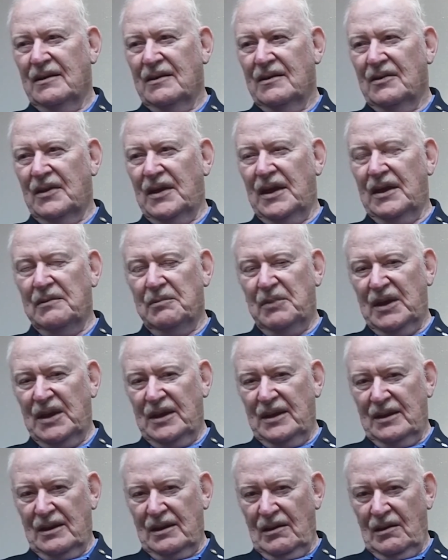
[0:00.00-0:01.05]
they had been
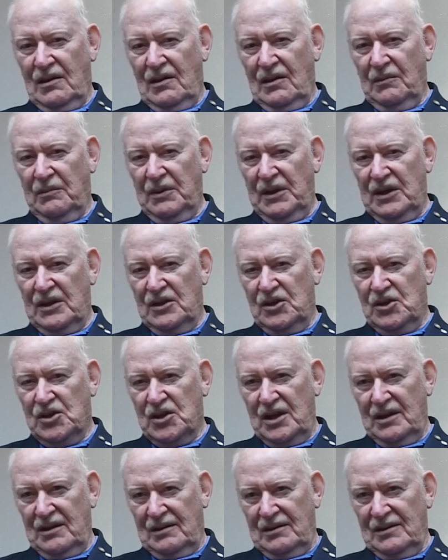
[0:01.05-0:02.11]
in Long Binh
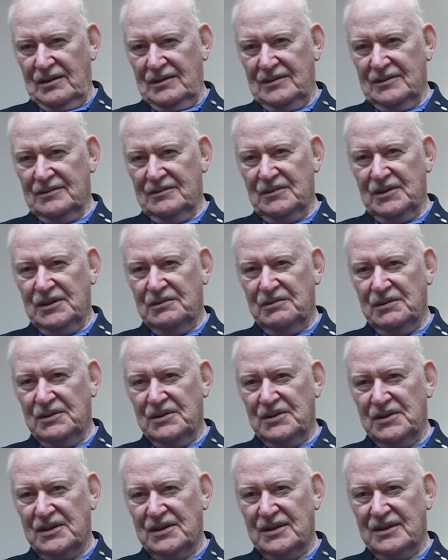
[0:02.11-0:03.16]
jail, which
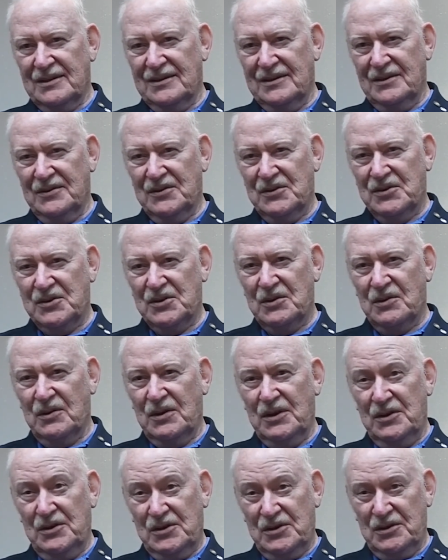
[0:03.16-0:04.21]
was another story
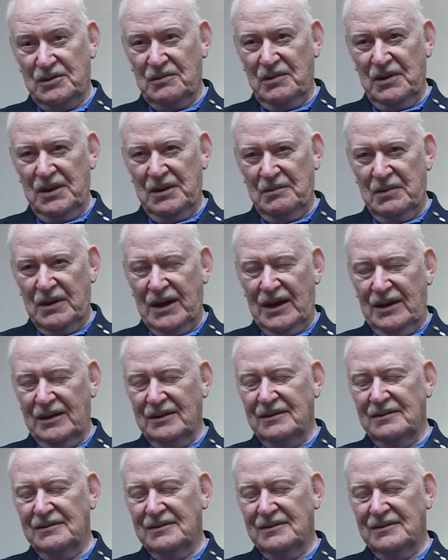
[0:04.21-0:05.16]
you should read about,